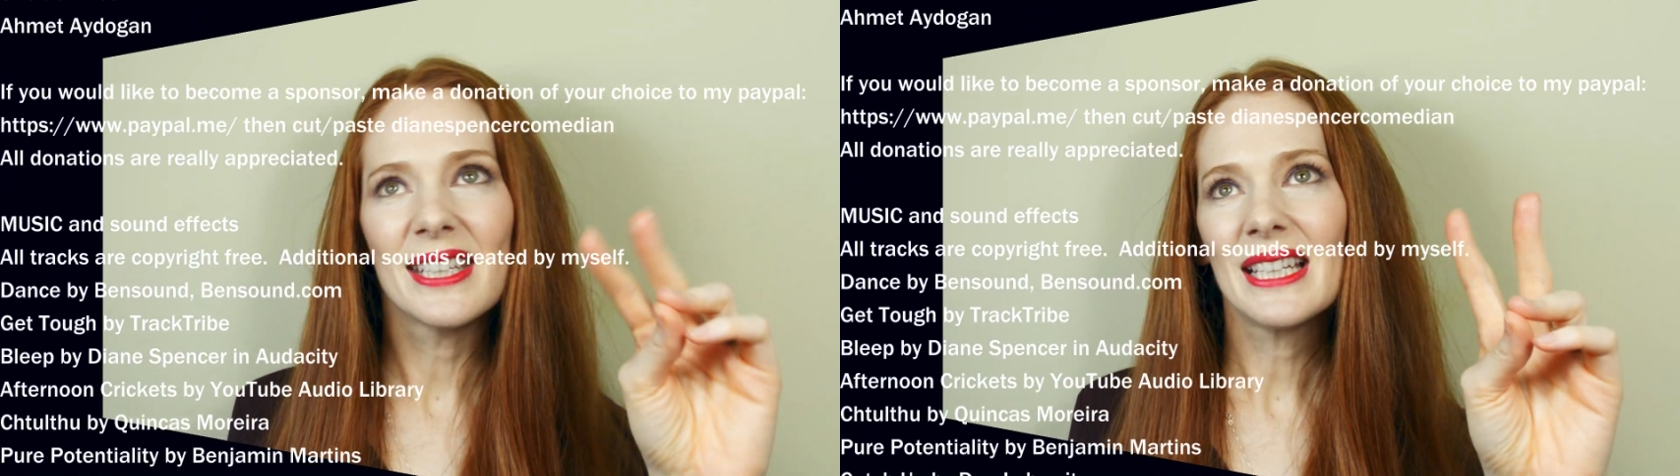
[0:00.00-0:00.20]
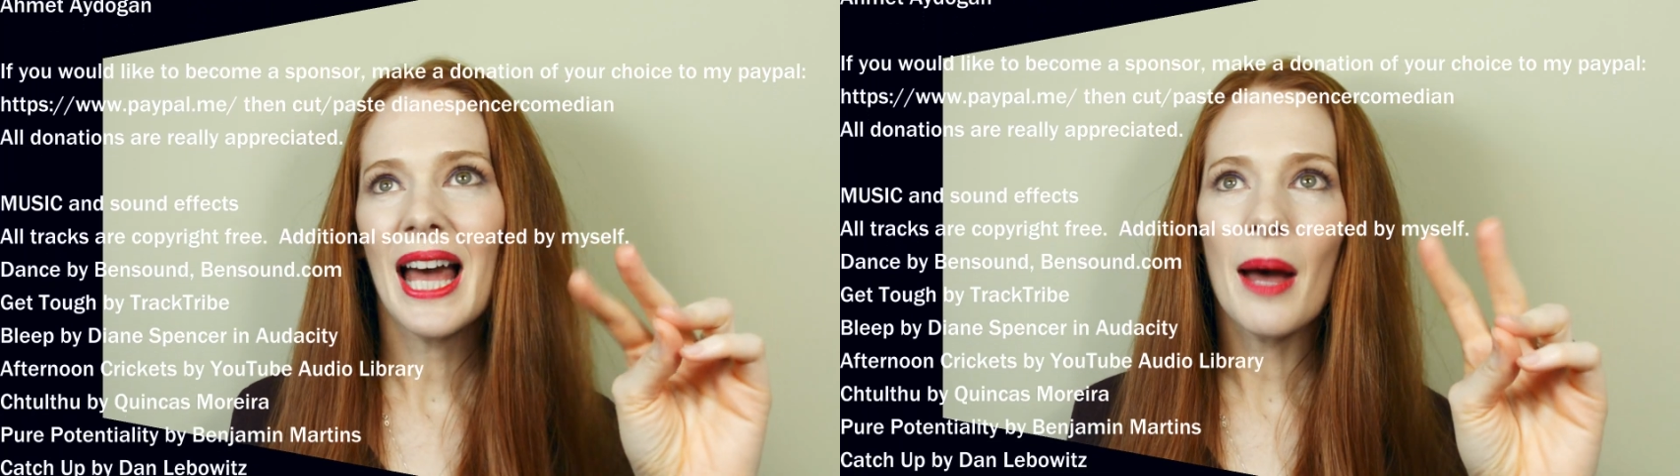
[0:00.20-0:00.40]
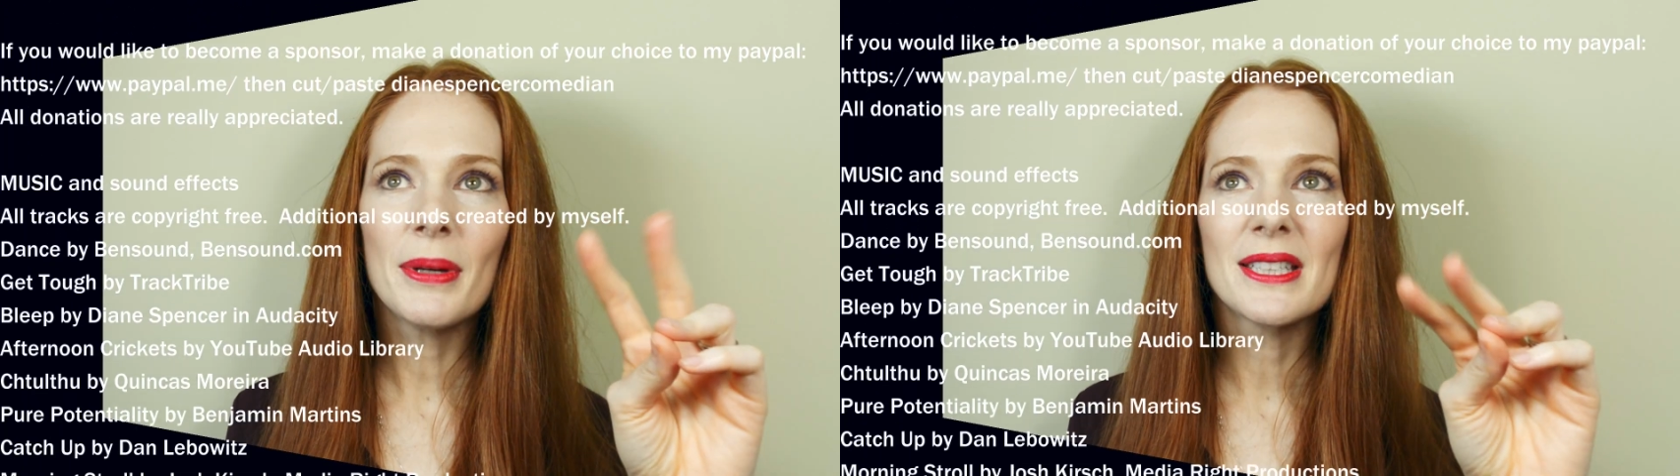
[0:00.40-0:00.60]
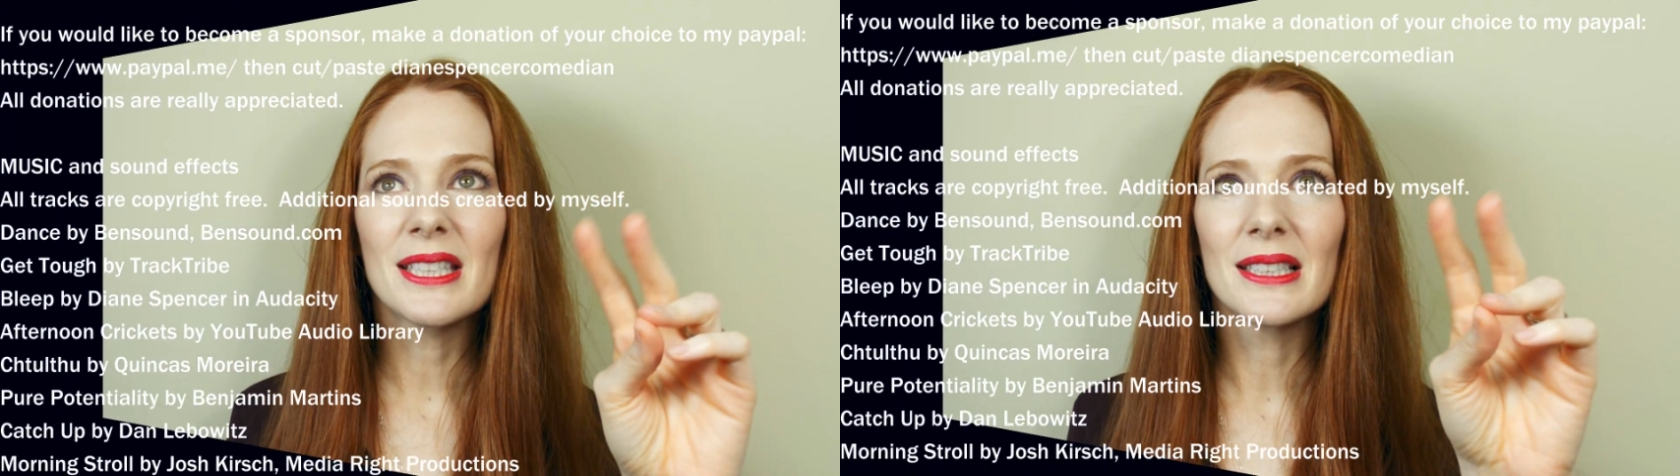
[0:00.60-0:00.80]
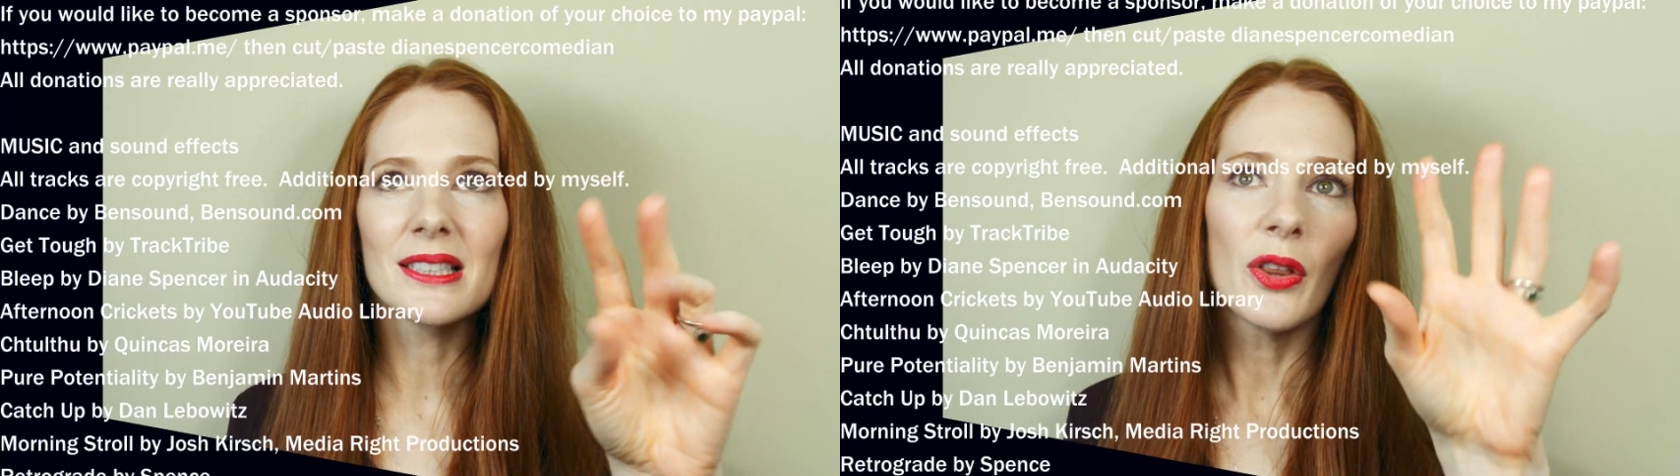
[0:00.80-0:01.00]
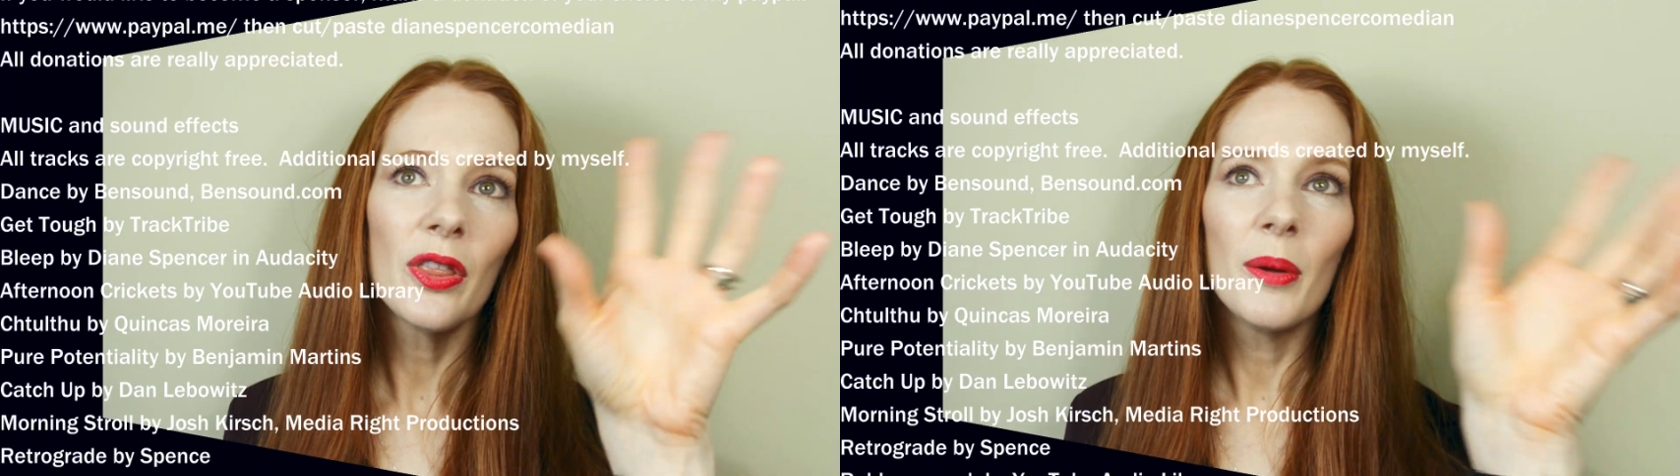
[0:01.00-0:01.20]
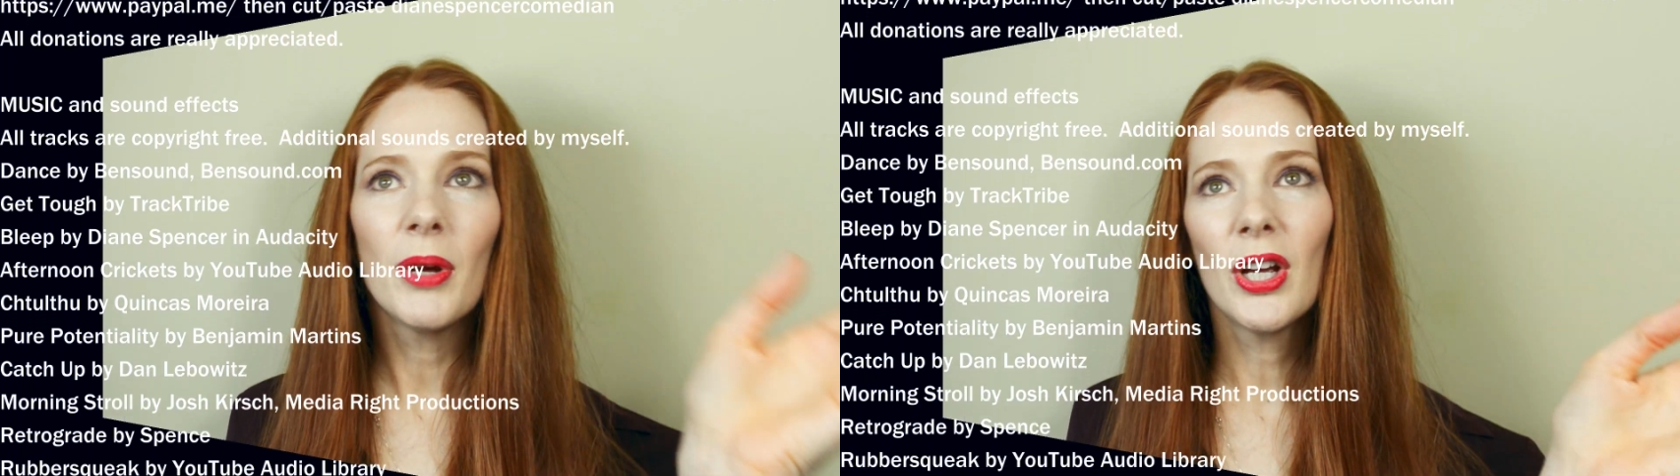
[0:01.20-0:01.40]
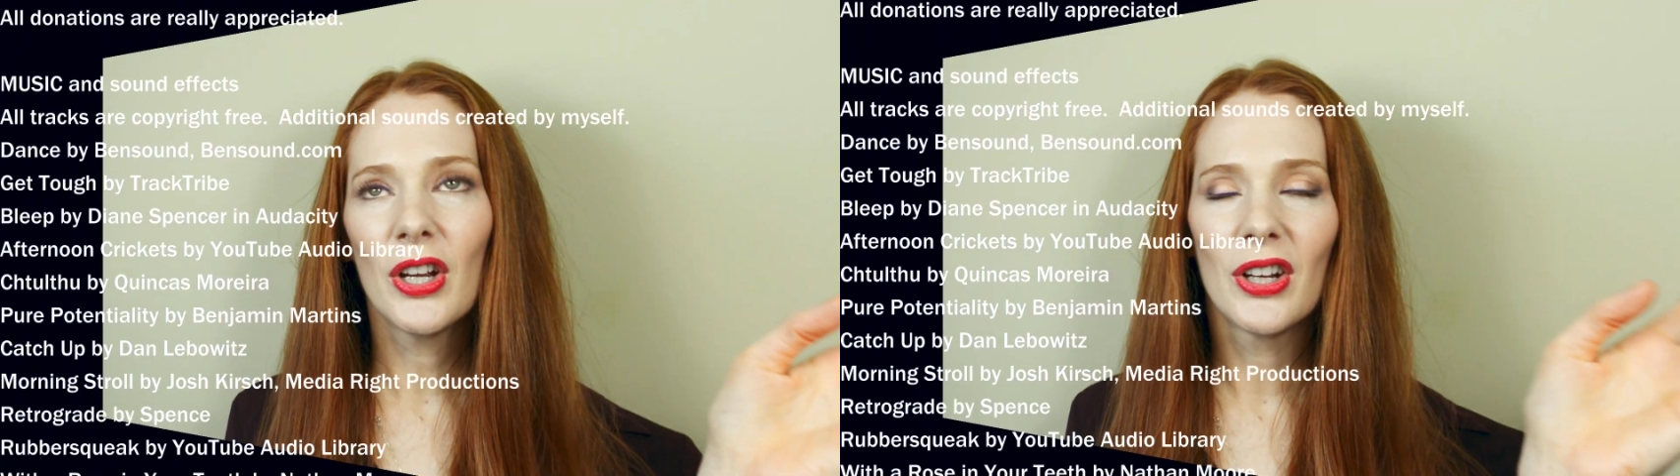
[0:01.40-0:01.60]
inhabitants on the
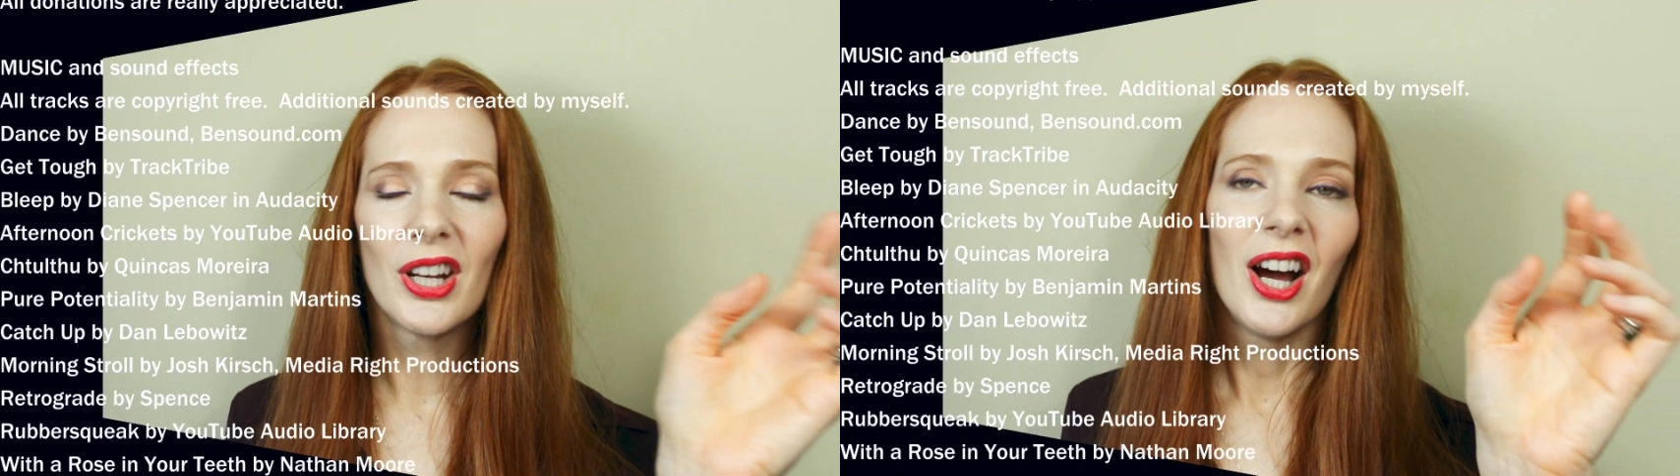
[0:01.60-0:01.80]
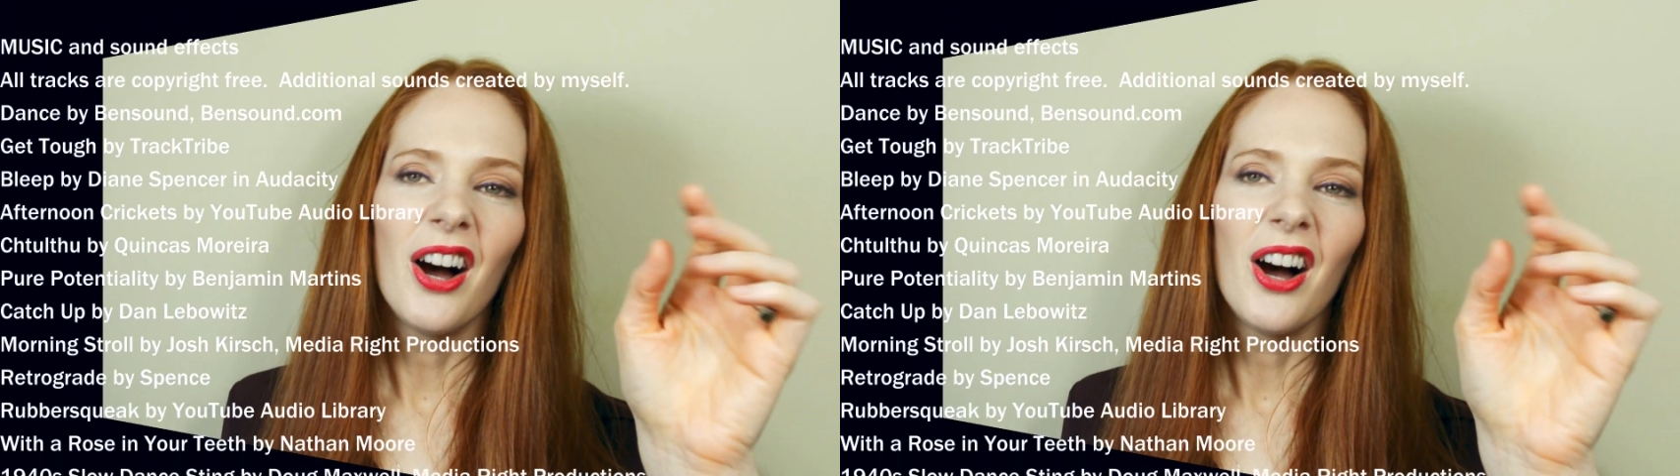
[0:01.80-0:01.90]
moon.